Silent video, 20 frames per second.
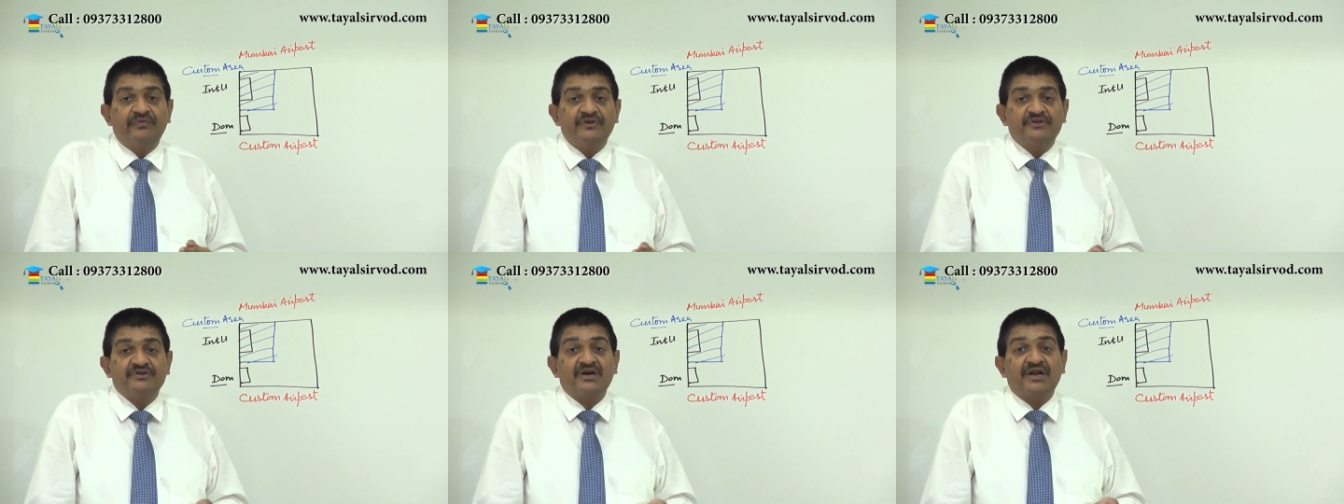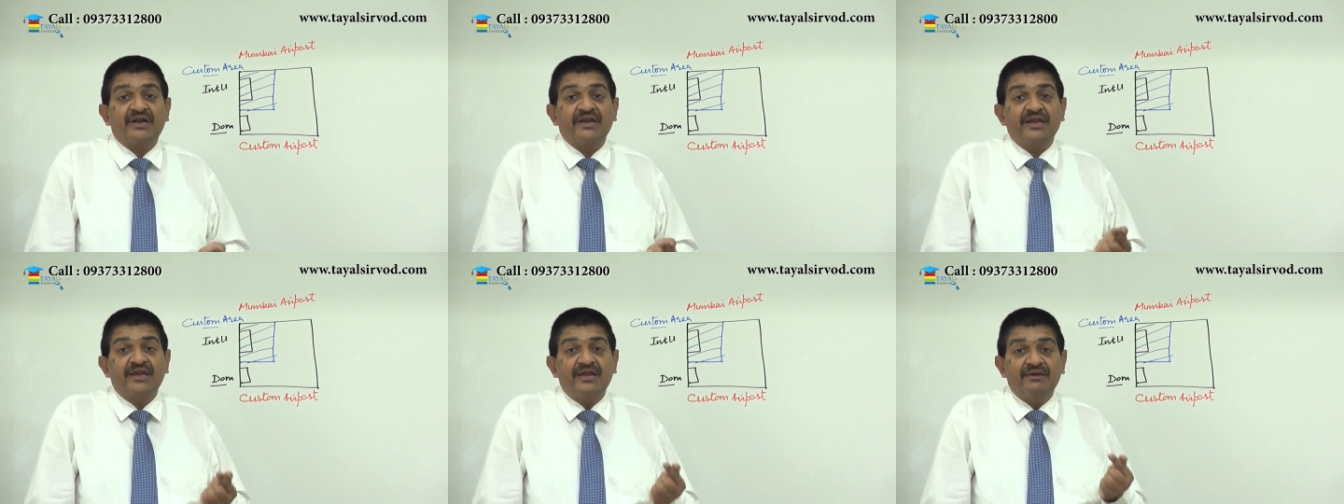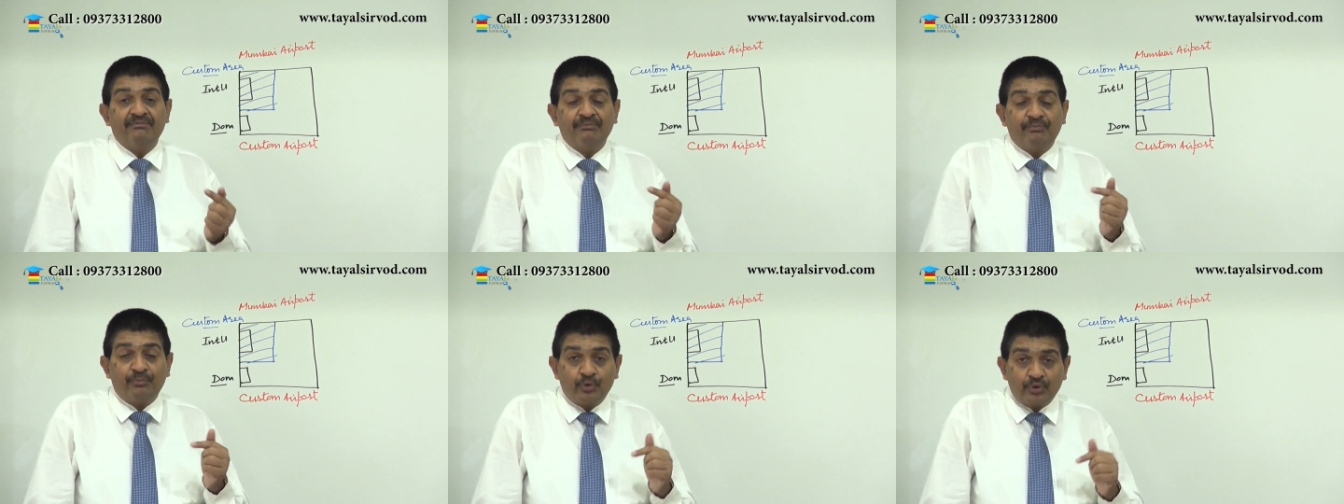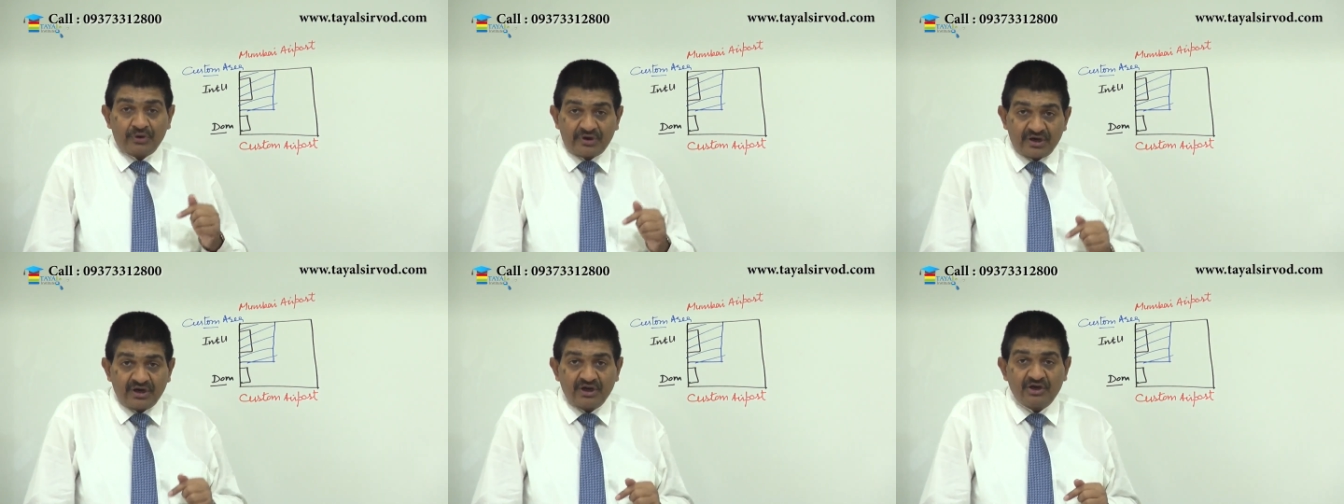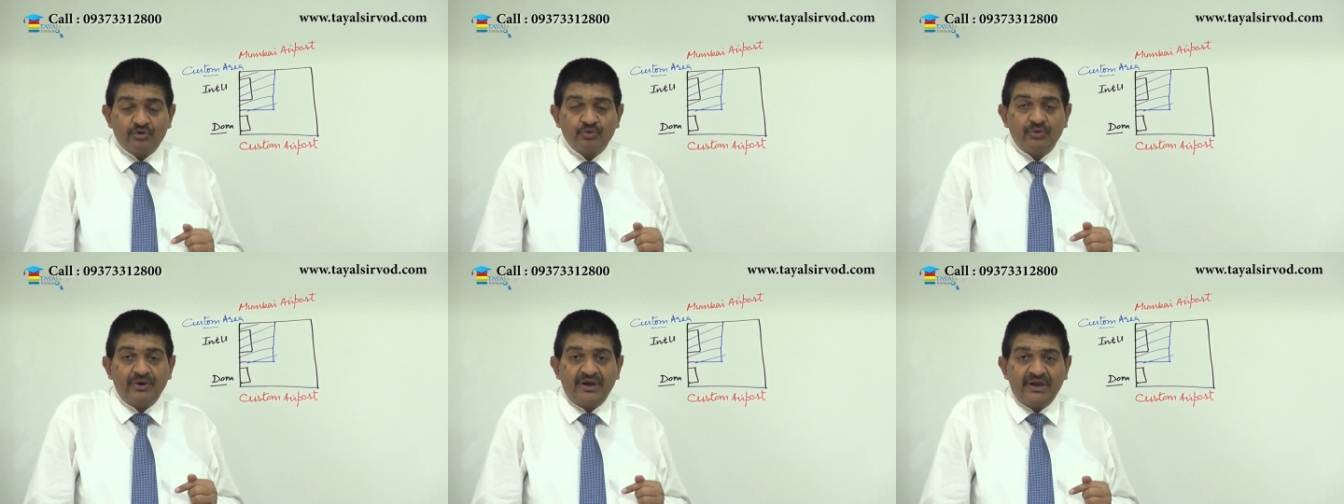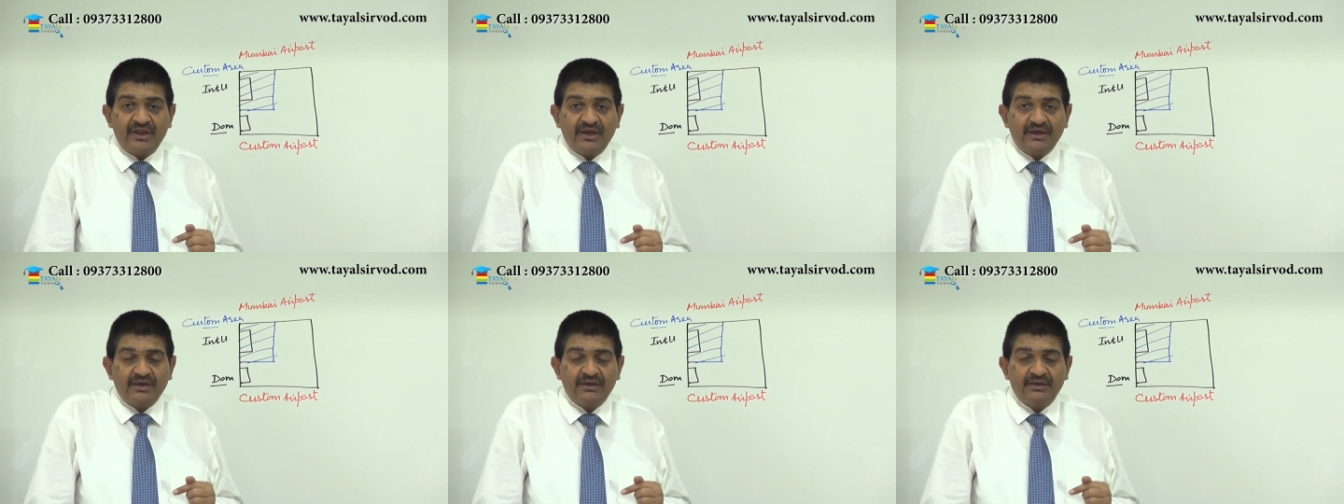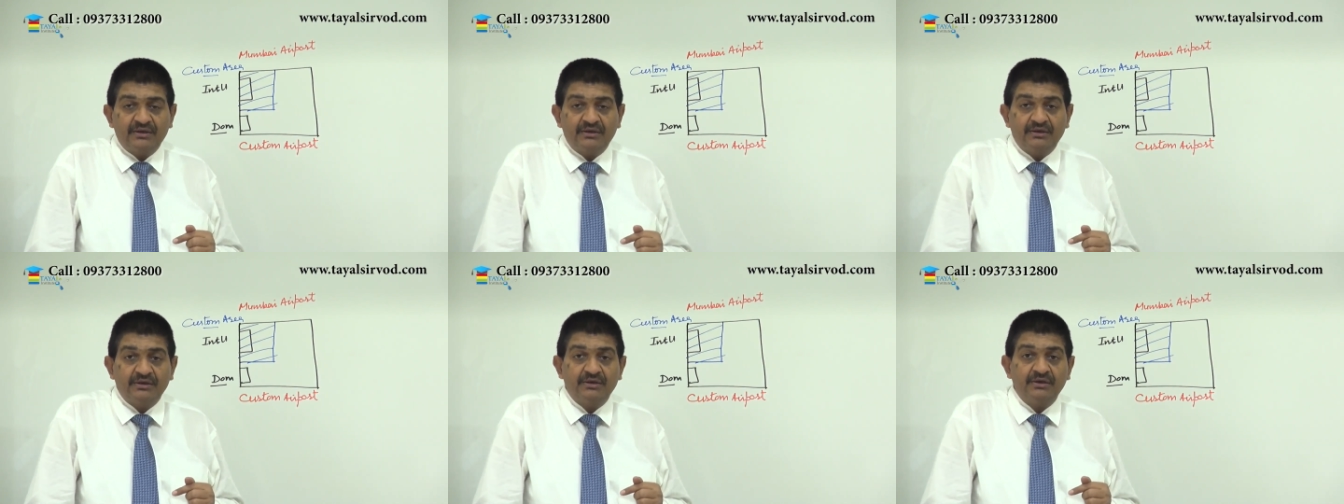which are imported into india
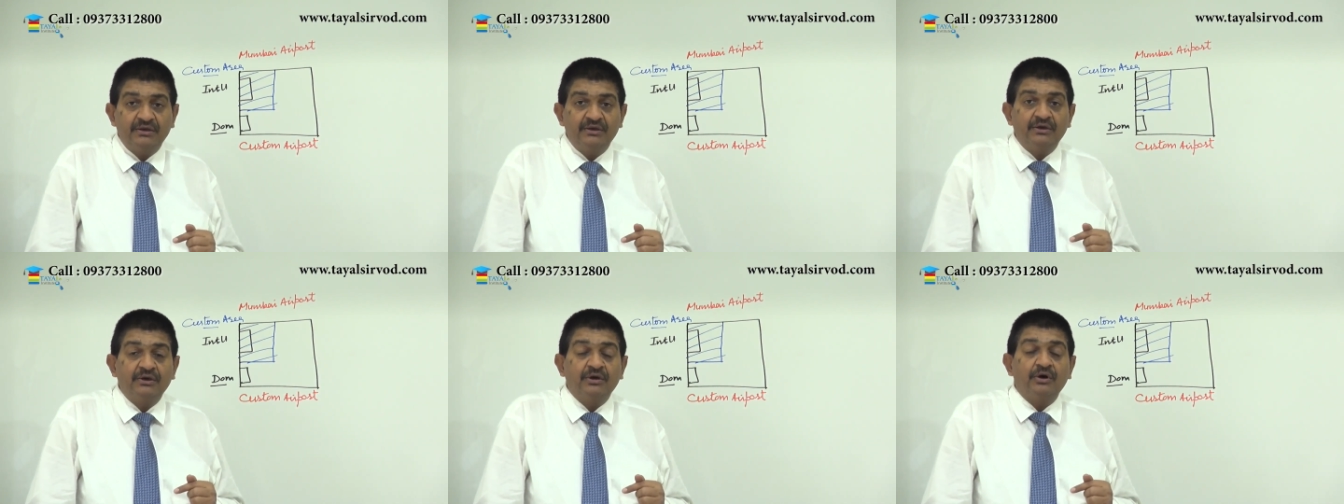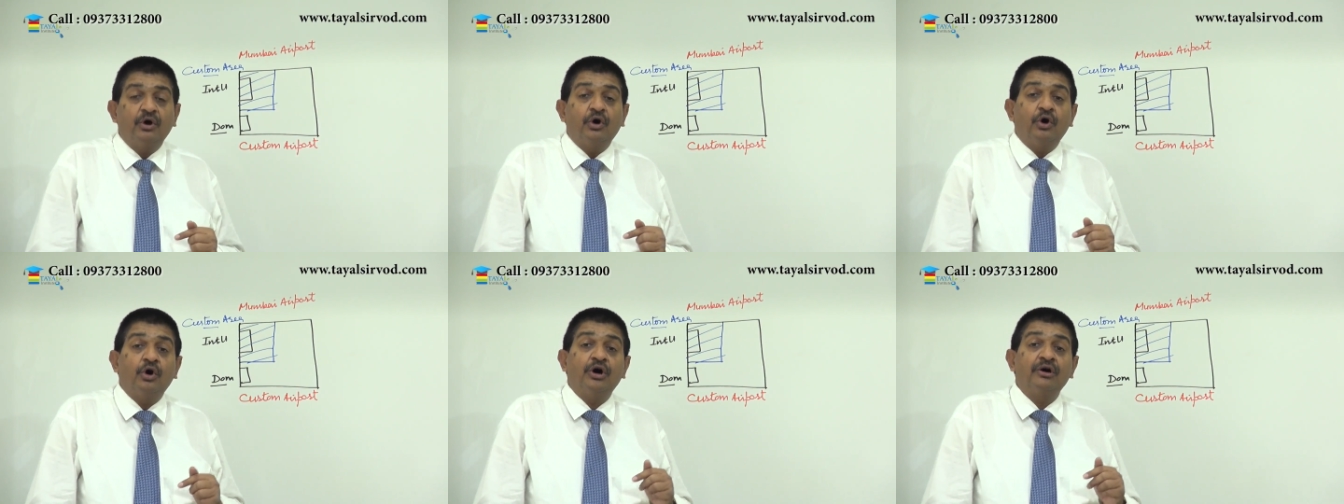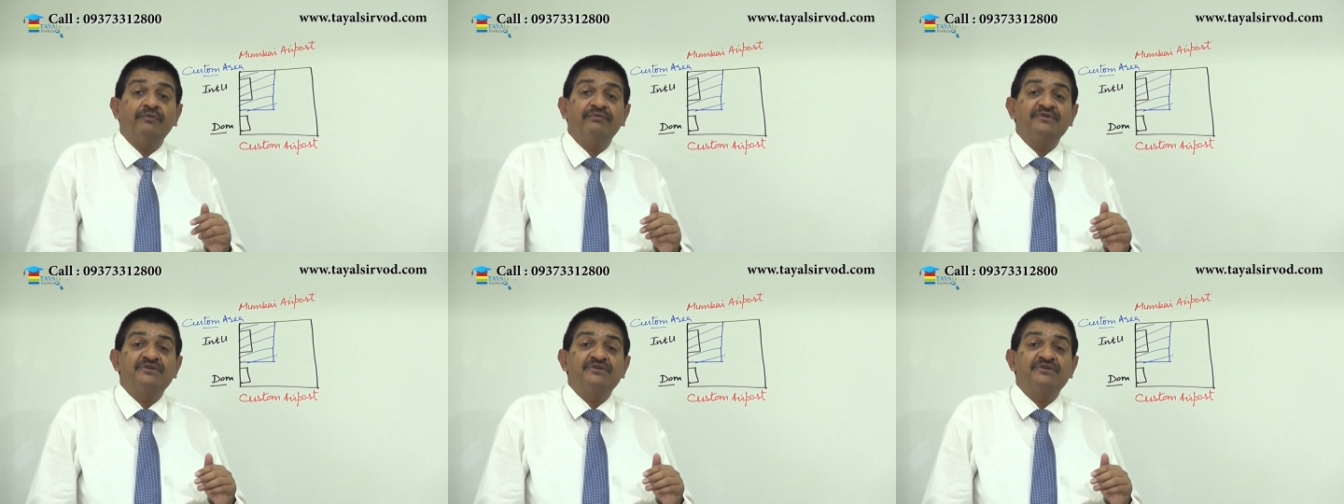or